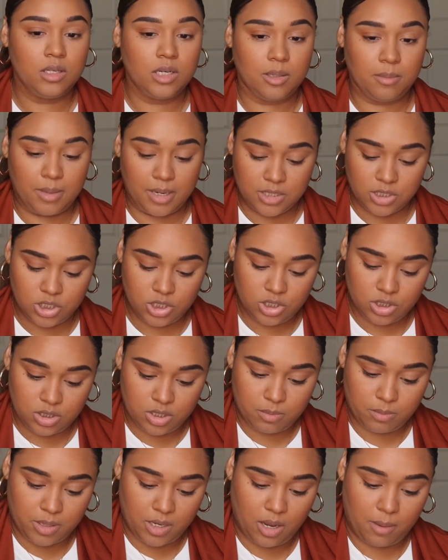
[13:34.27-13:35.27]
I'm actually just
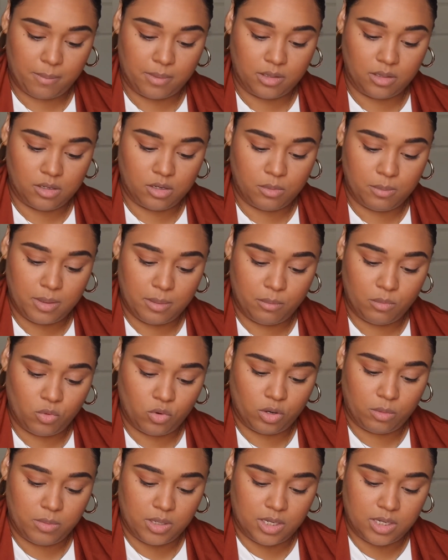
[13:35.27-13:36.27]
gonna pick up a little bit
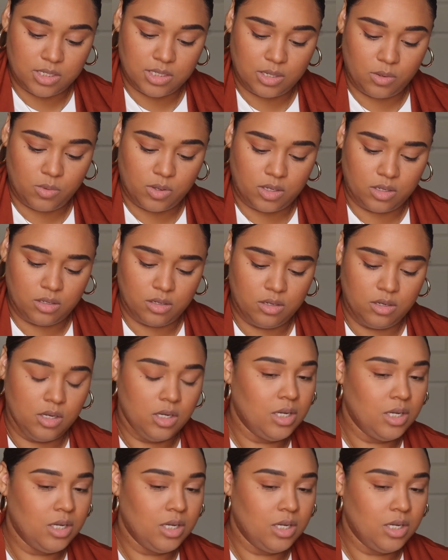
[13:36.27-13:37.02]
more because I wanna